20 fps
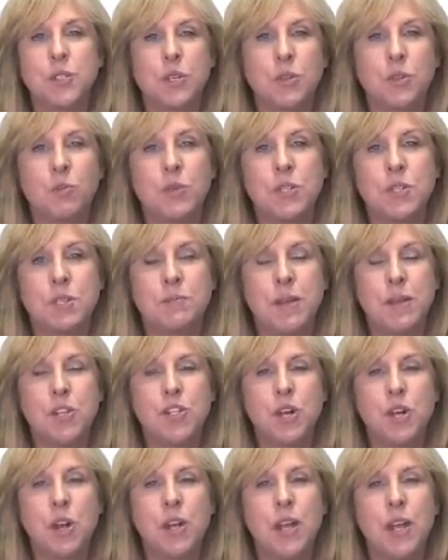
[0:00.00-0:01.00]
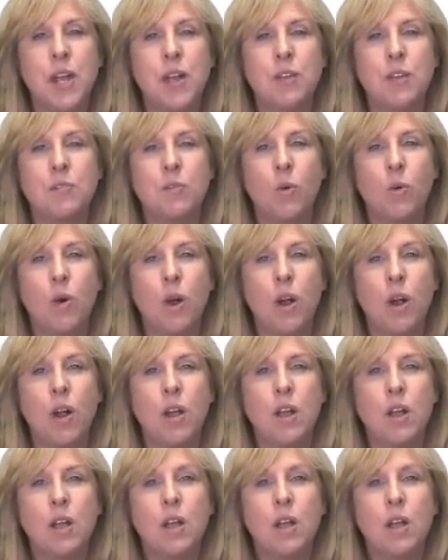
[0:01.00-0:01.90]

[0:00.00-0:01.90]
with dementia are cared for.